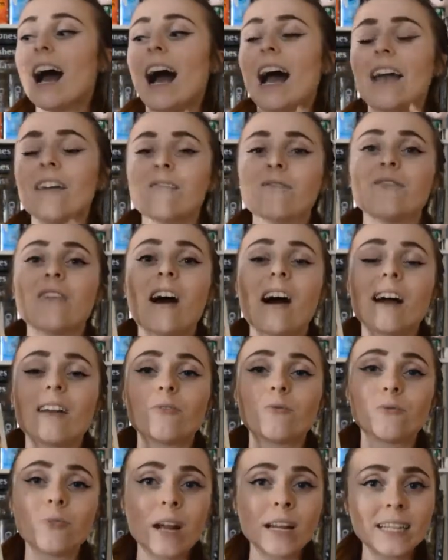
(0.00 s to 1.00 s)
I have not
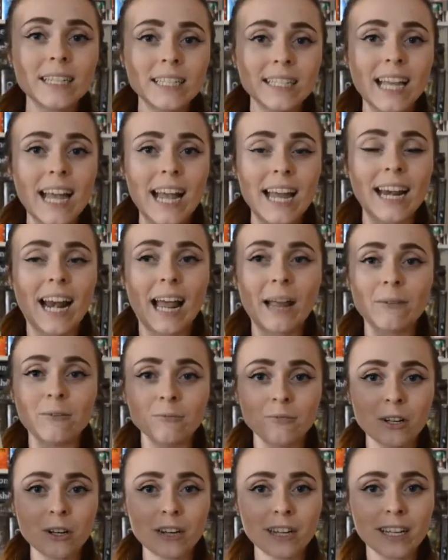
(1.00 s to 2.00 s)
read it yet.
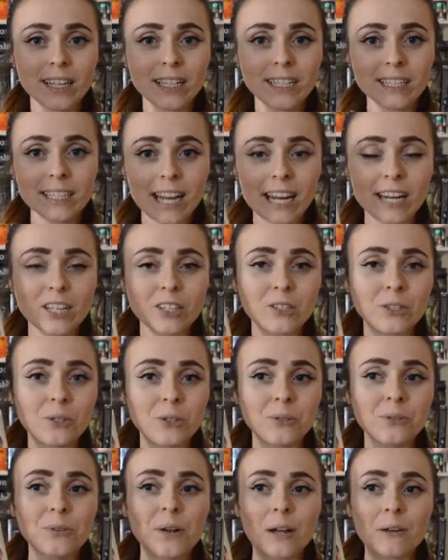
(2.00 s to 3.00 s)
I'm very excited
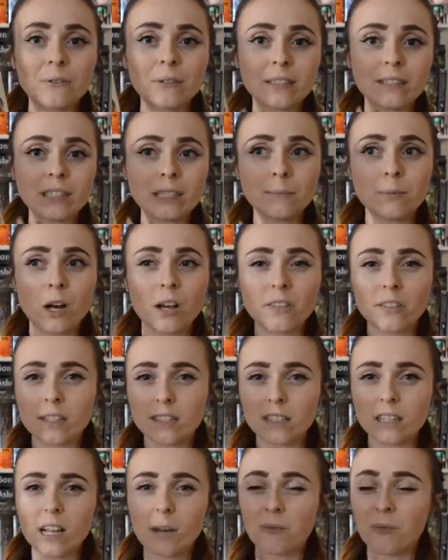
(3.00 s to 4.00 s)
to. I recently bought
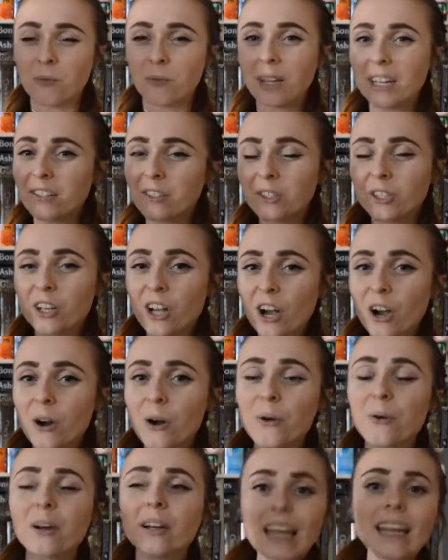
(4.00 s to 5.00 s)
this a couple weeks
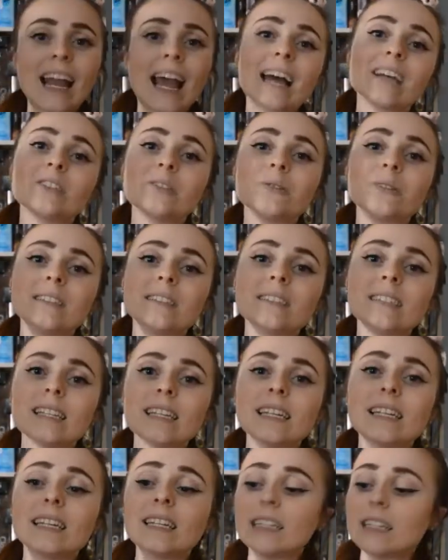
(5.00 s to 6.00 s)
ago, and as you can
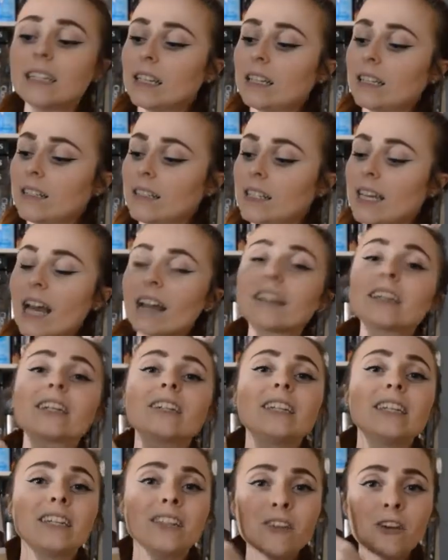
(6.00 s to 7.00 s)
see,
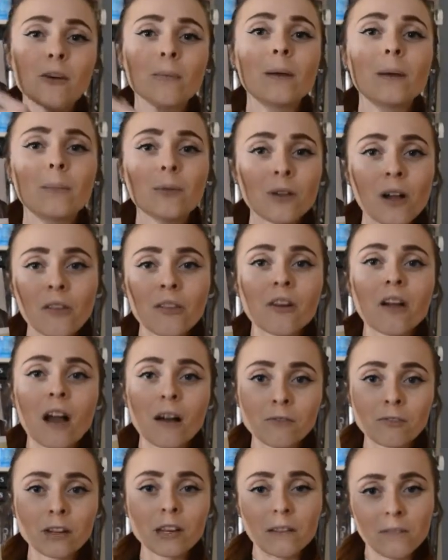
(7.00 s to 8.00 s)
technically there are people on the
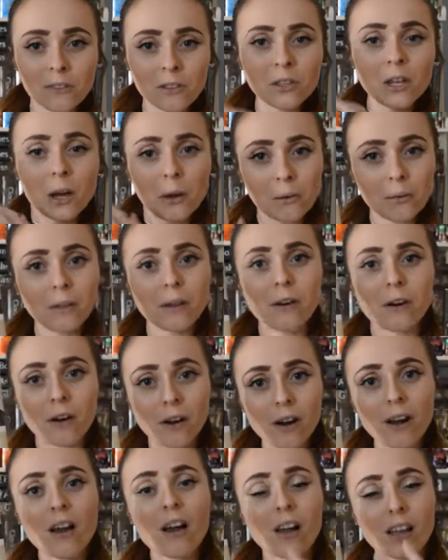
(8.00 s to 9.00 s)
cover even though
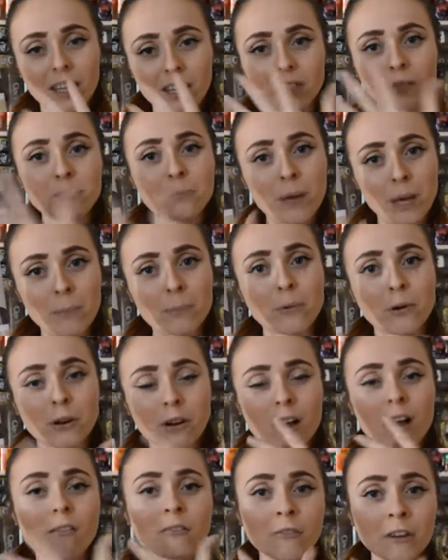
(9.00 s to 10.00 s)
there is paper
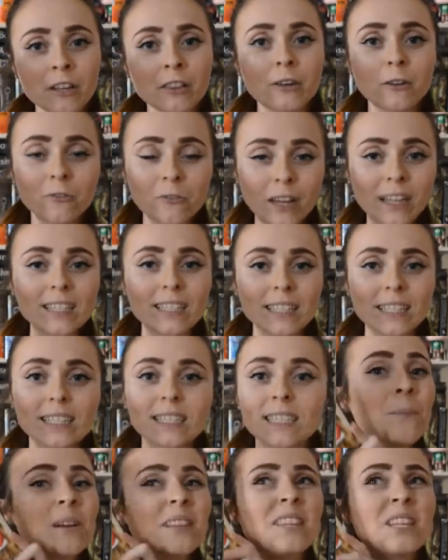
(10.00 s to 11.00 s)
covering their
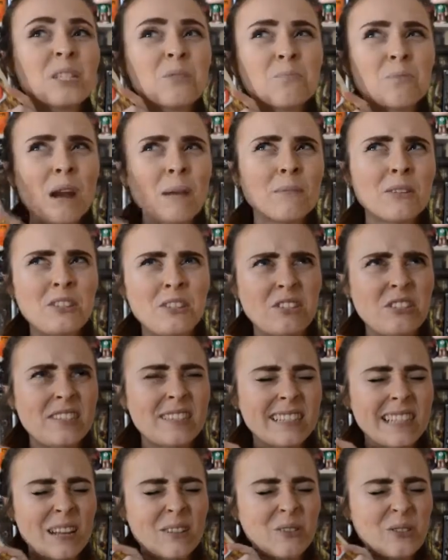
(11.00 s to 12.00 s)
faces. But this premise
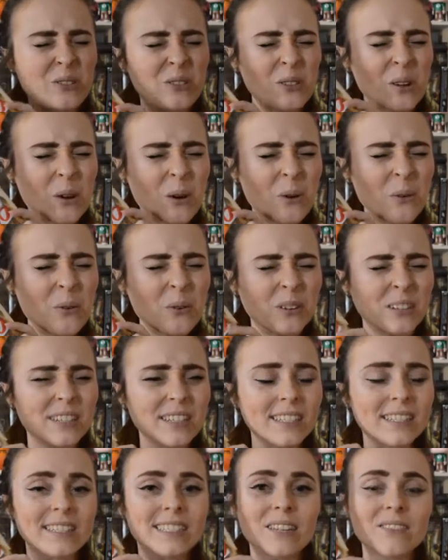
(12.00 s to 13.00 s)
just sounds so
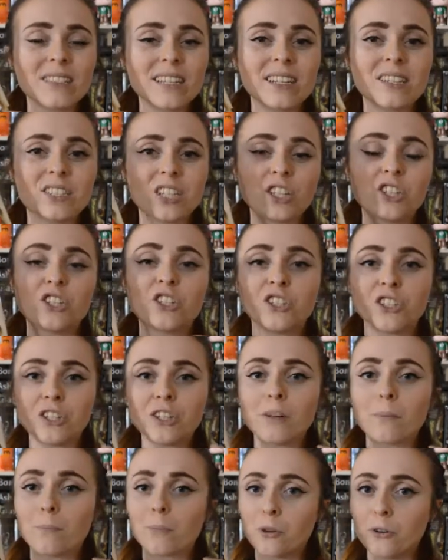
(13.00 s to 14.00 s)
good. It sounds like such a
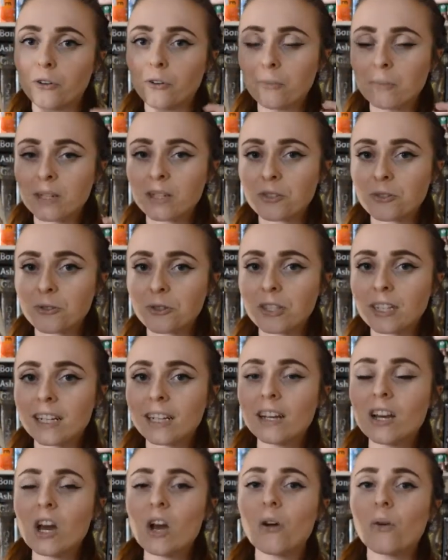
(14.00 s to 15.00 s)
good murder
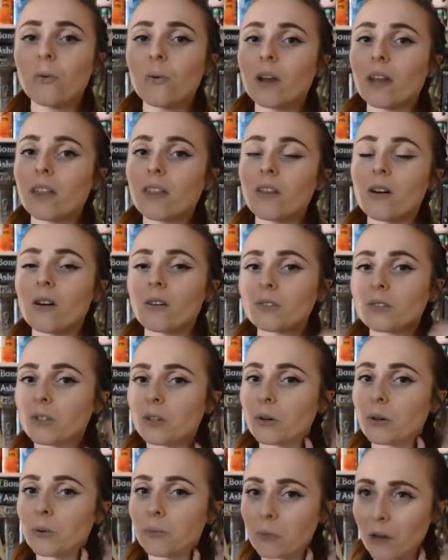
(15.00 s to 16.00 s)
mystery with
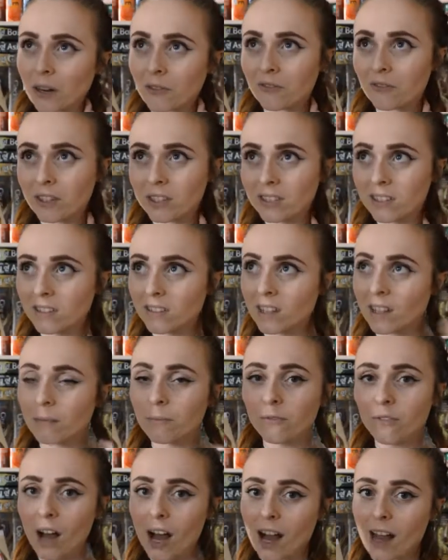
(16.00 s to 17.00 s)
also Breakfast
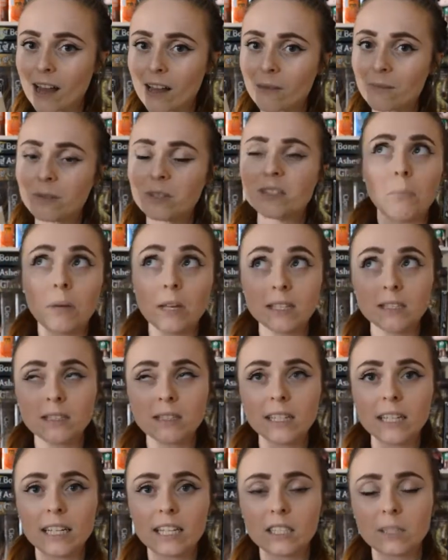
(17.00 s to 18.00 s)
Club vibes.
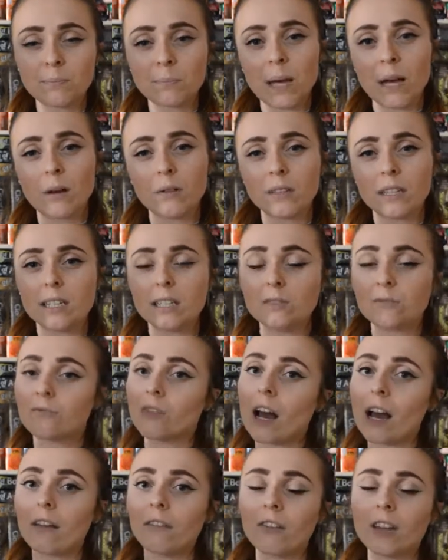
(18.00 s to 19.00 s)
Basically, it's about these
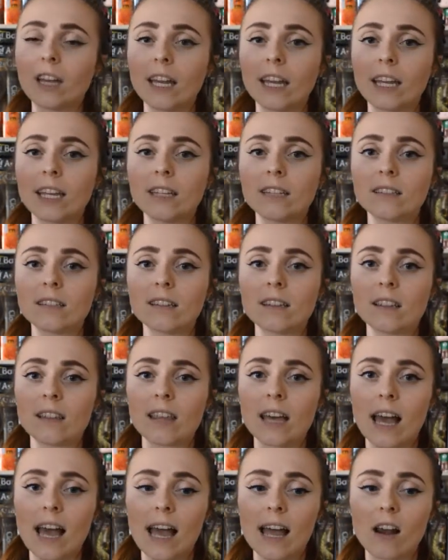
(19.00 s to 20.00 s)
5 kids
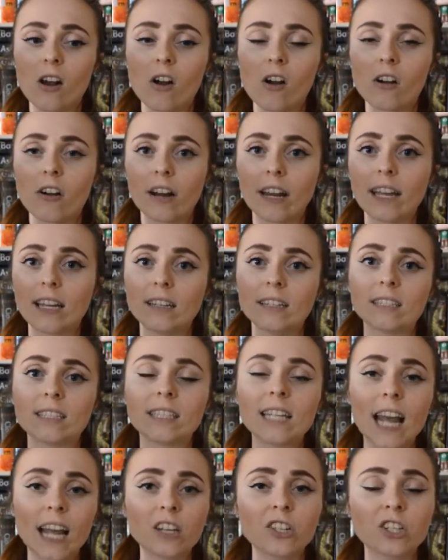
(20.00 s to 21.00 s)
that are in
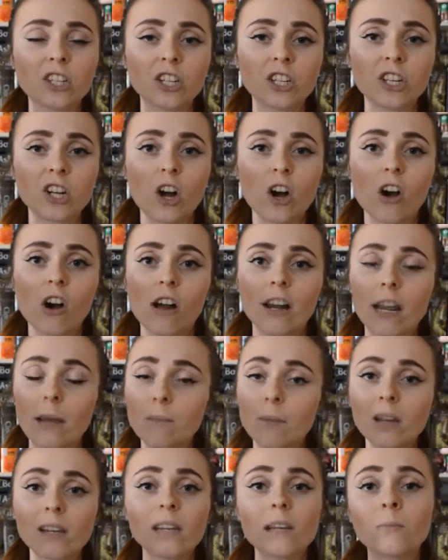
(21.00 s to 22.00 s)
detention on a
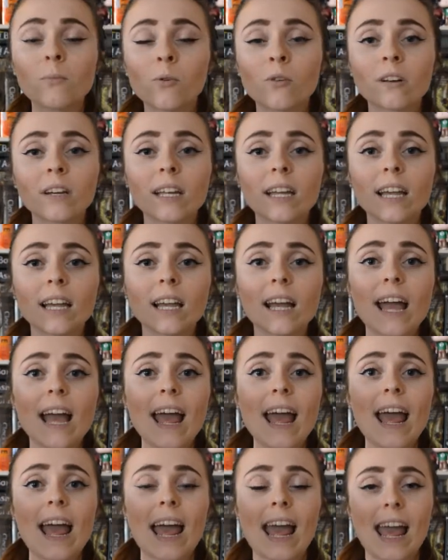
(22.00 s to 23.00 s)
Monday morning,
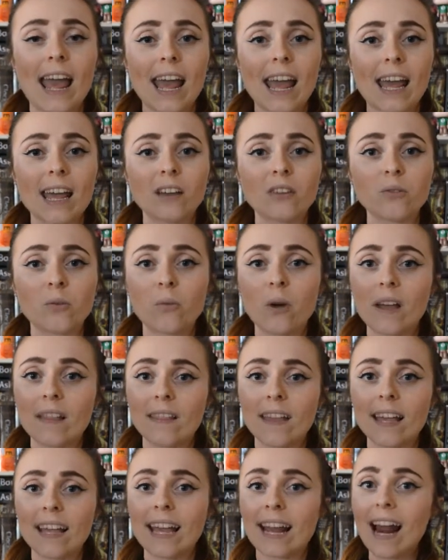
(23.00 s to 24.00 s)
and when
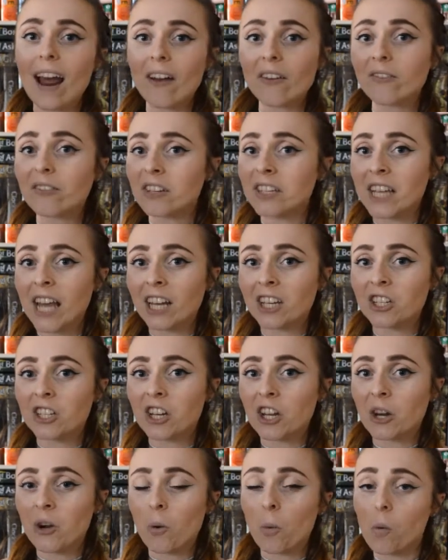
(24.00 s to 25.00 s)
they get out of
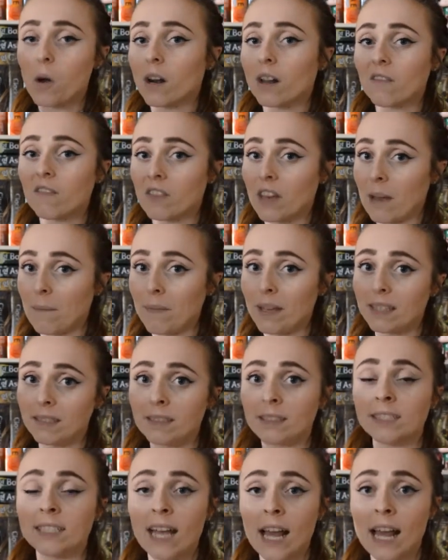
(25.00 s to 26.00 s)
detention, one of them
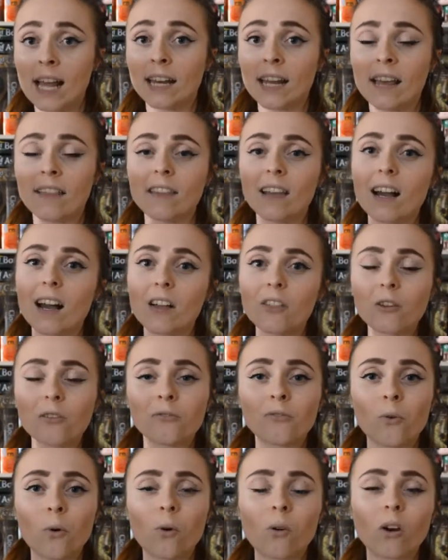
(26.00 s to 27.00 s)
is dead, and the other
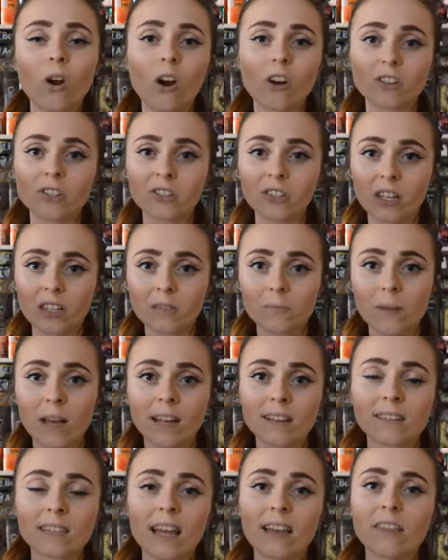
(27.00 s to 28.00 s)
4 are
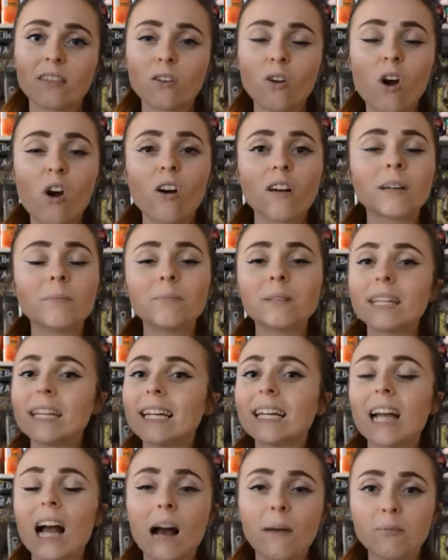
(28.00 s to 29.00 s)
suspects, and they're all
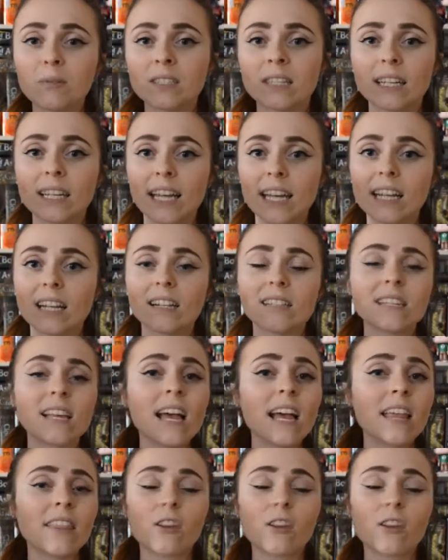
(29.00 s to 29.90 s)
complete opposite kids.